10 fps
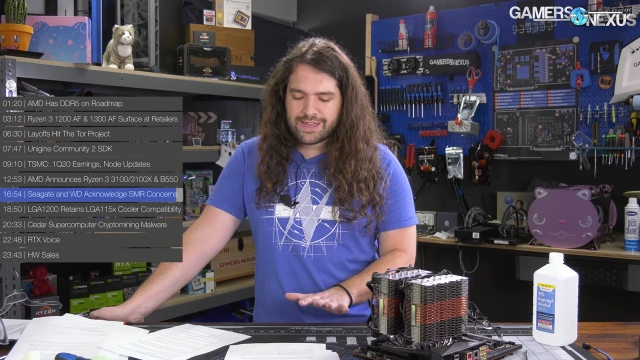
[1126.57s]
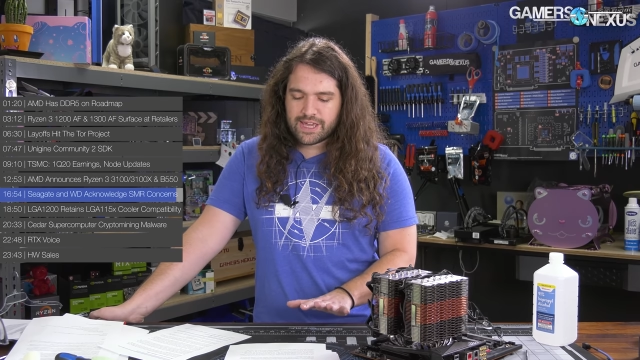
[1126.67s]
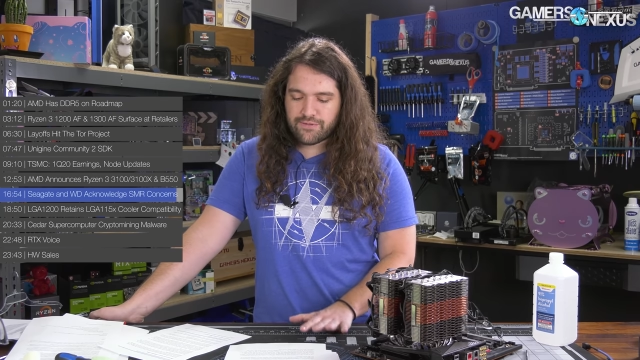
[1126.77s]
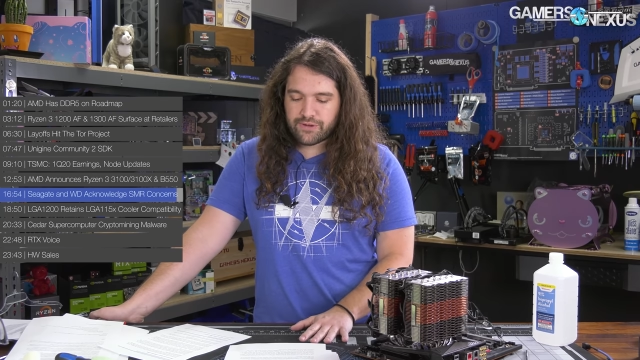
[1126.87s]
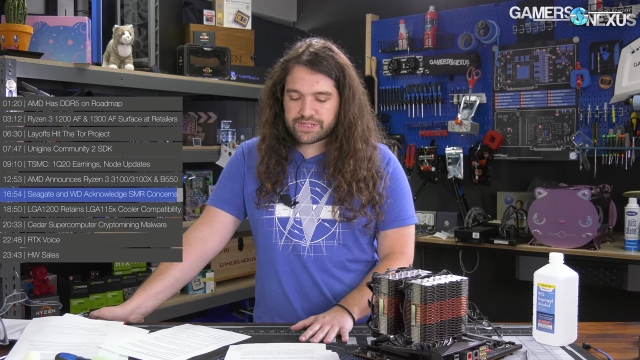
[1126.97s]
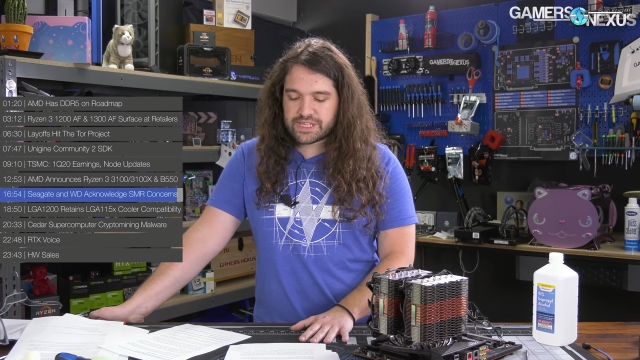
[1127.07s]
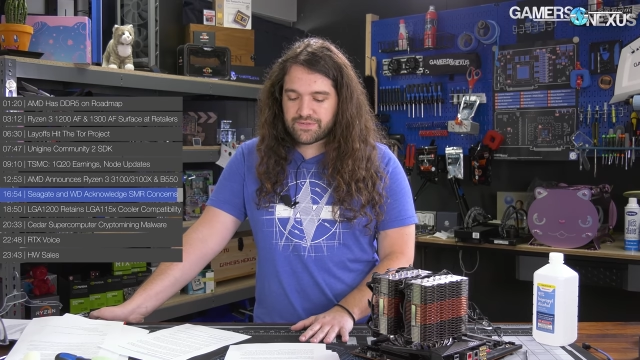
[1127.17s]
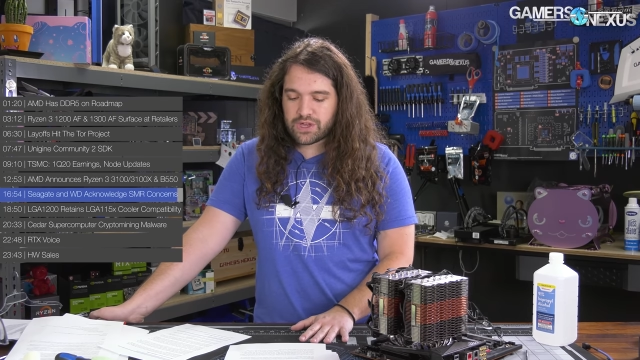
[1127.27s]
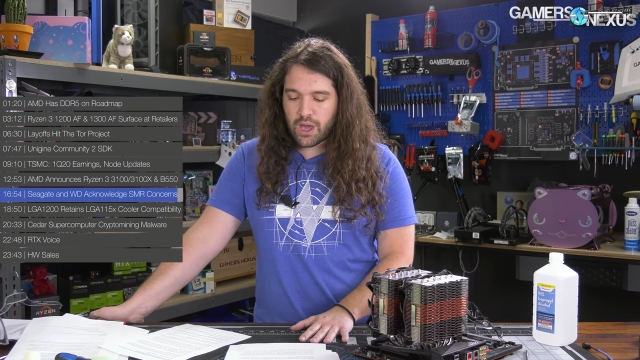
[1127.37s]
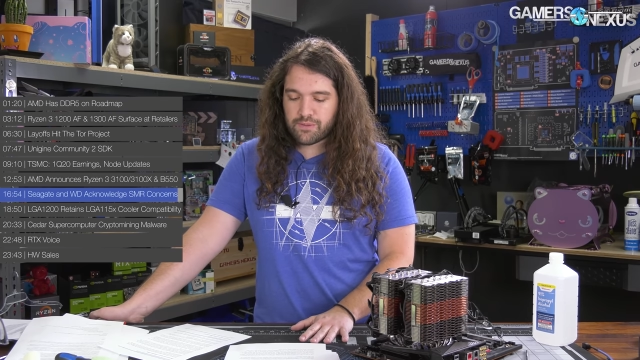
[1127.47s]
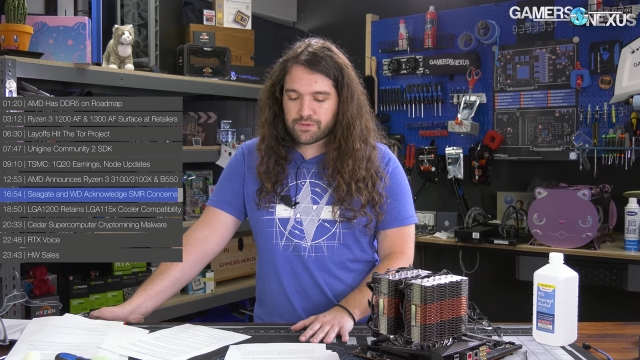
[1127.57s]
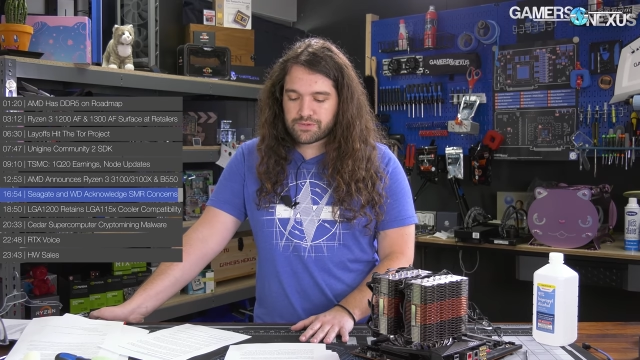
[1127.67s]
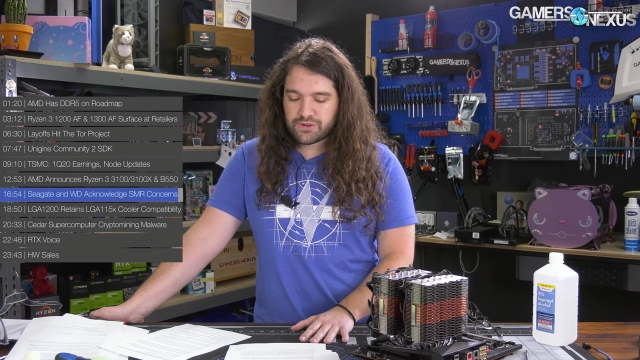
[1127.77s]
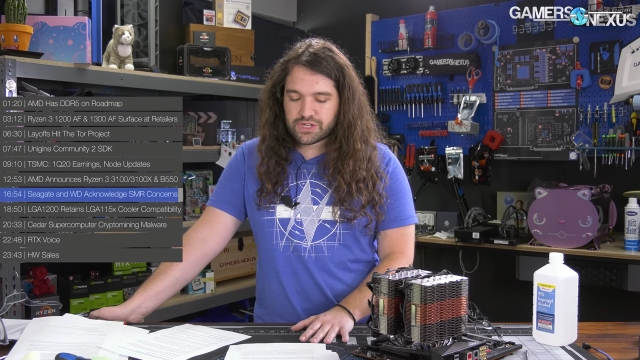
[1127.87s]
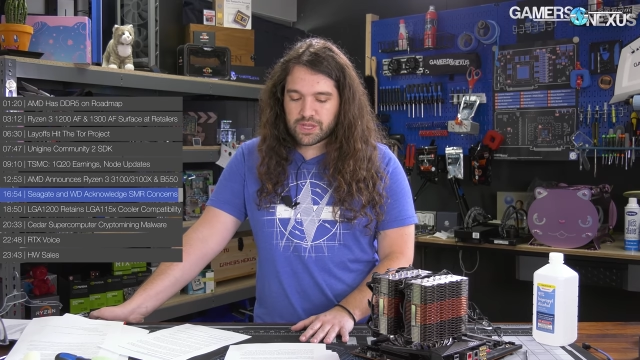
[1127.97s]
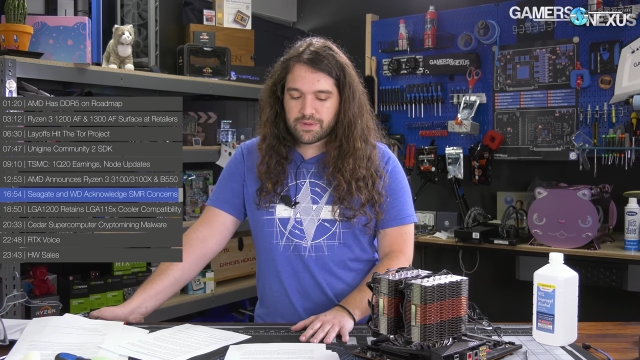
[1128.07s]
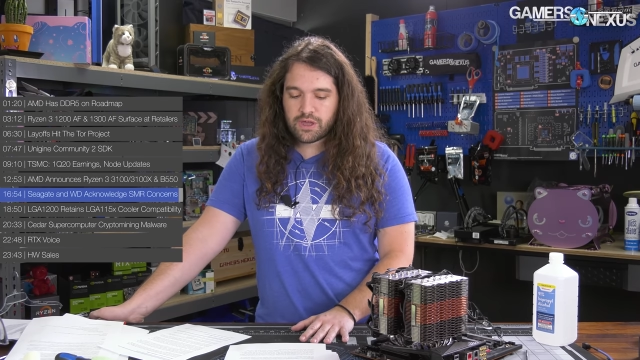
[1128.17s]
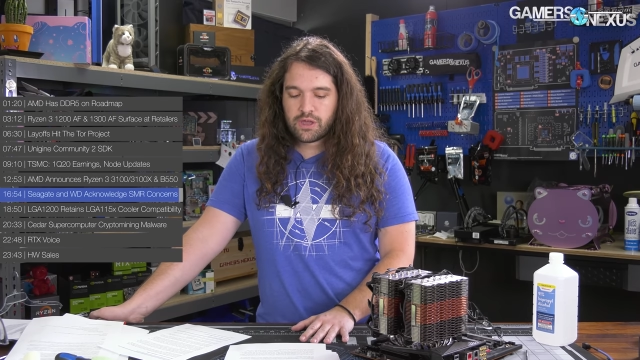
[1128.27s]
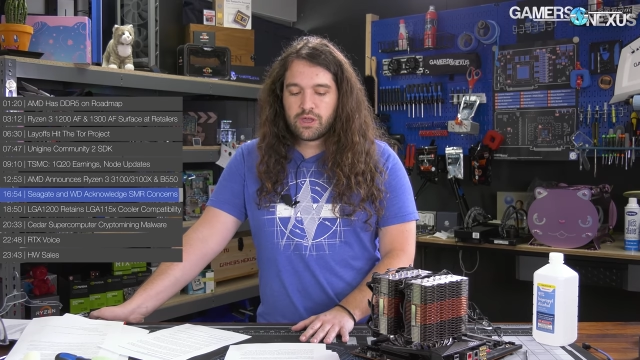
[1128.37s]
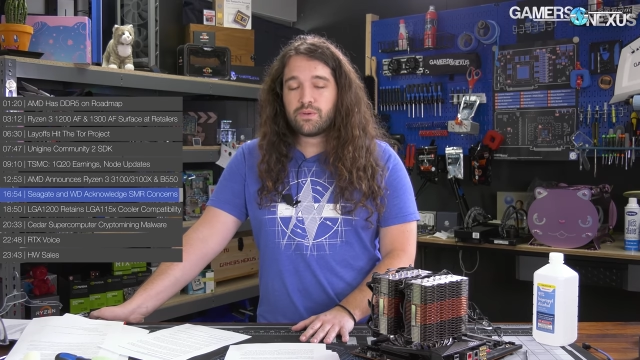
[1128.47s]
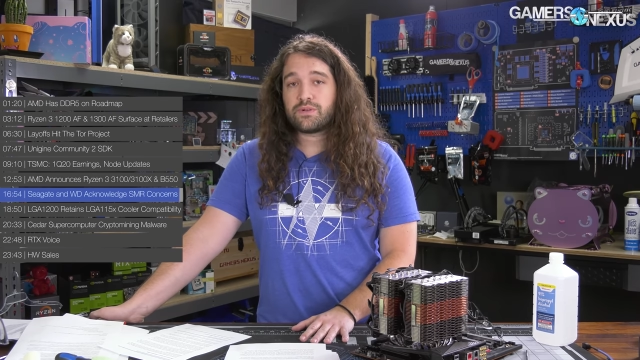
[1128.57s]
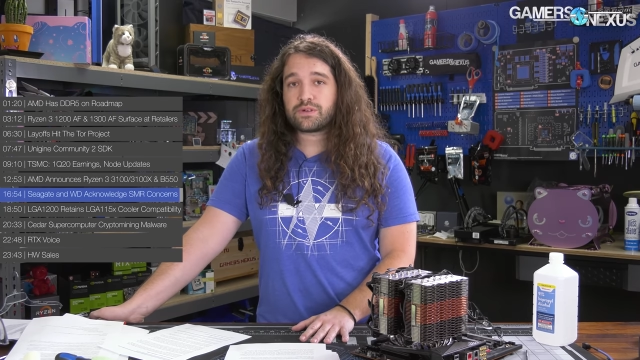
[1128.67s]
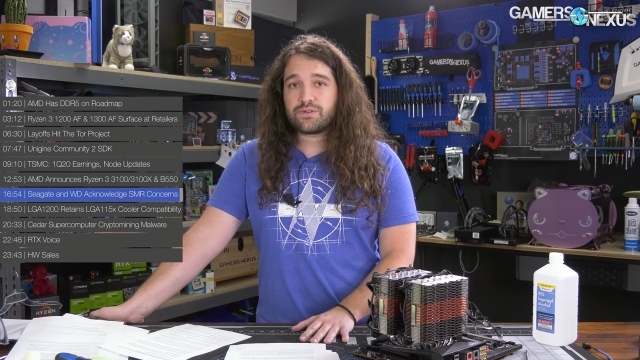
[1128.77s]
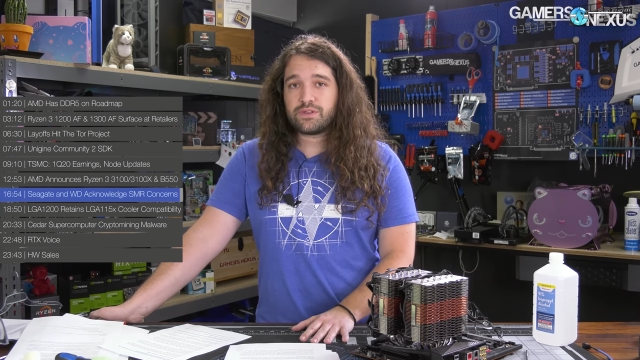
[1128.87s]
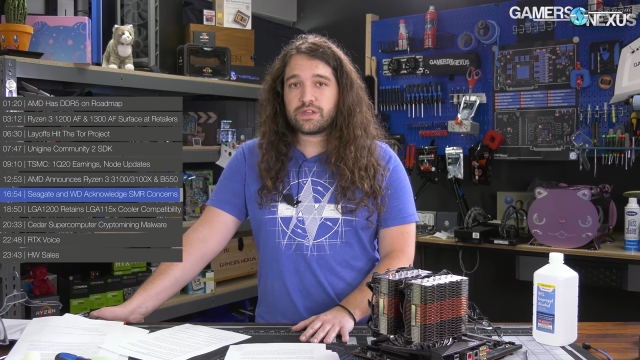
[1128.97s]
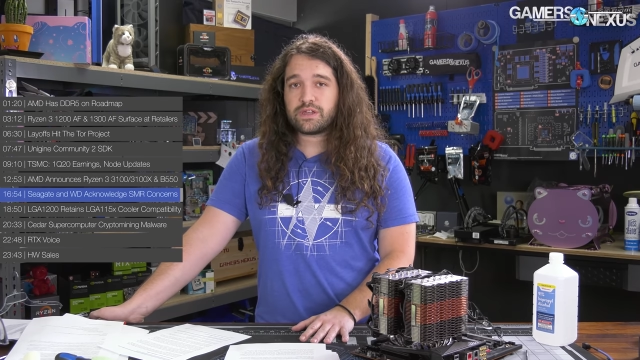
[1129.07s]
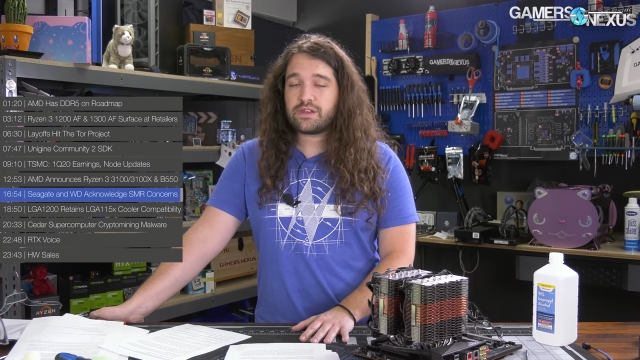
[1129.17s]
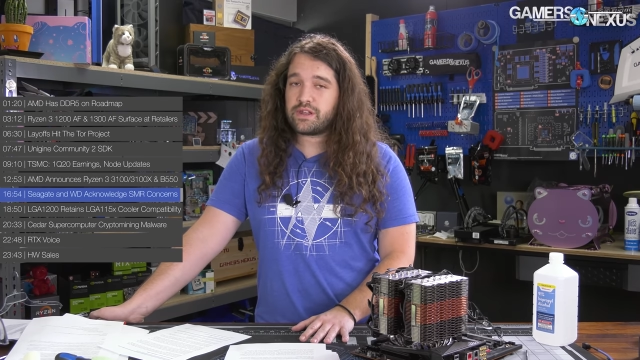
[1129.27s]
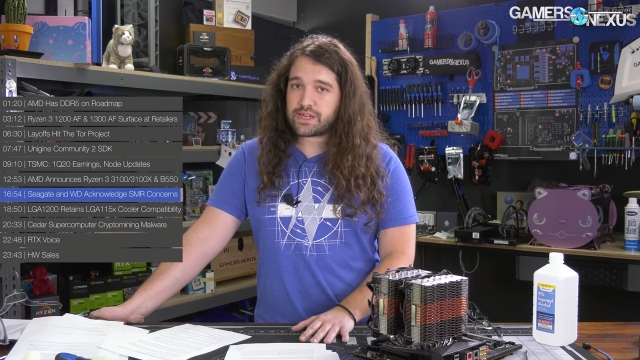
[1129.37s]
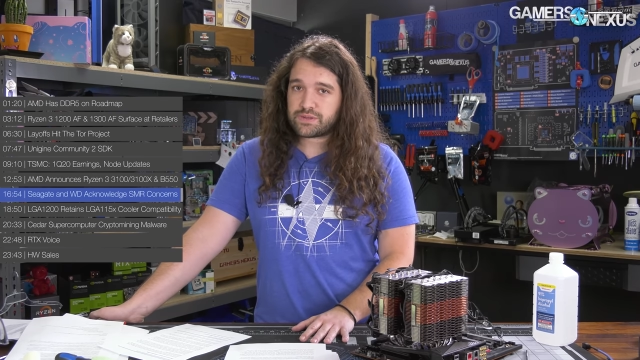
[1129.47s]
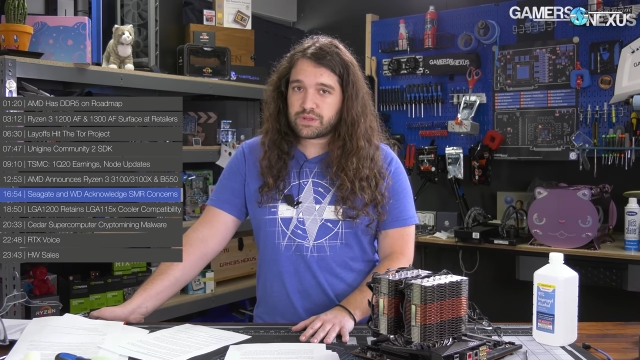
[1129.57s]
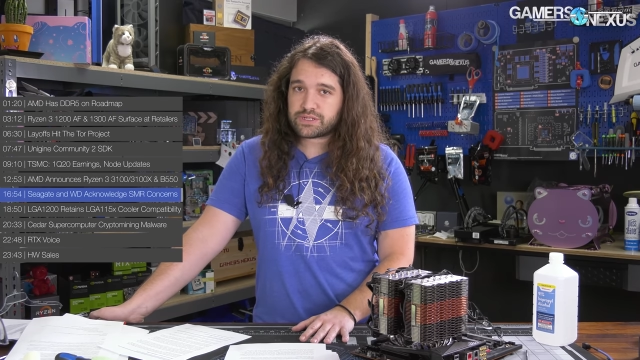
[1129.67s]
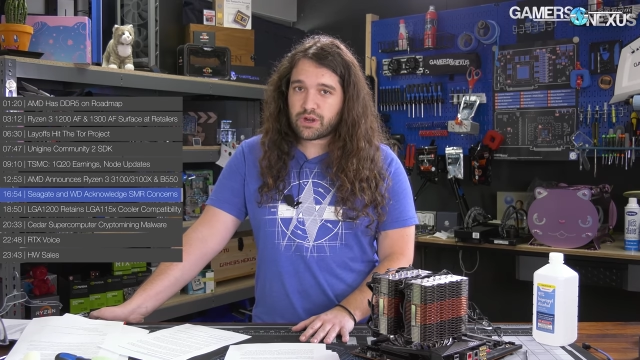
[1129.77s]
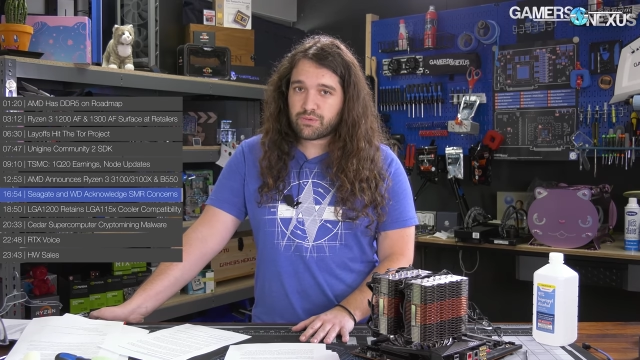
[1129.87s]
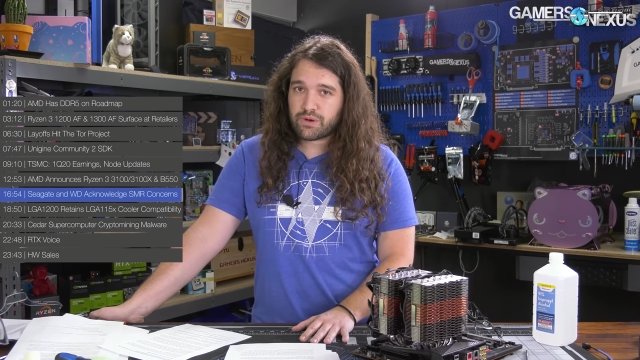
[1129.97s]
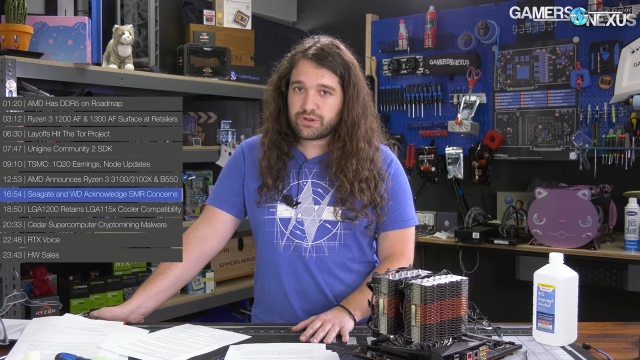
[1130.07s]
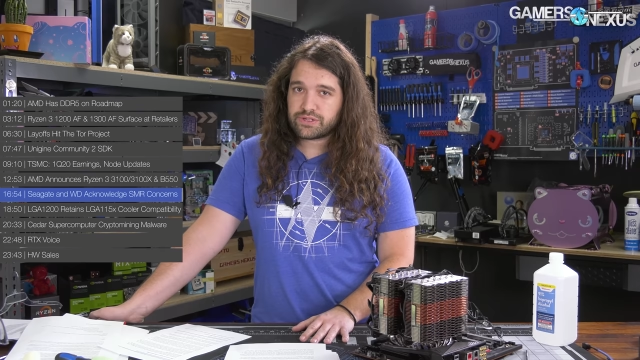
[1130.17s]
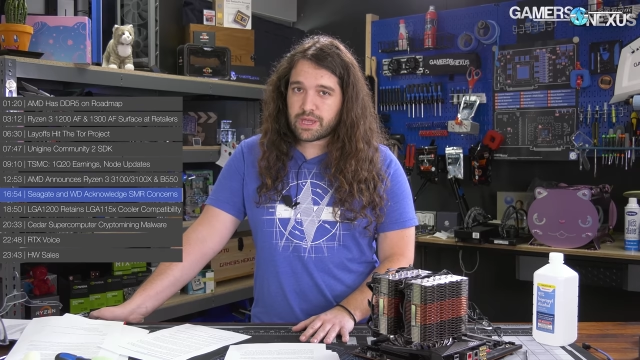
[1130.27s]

If we receive comment from Toshiba, we'll include it in next week's hardware news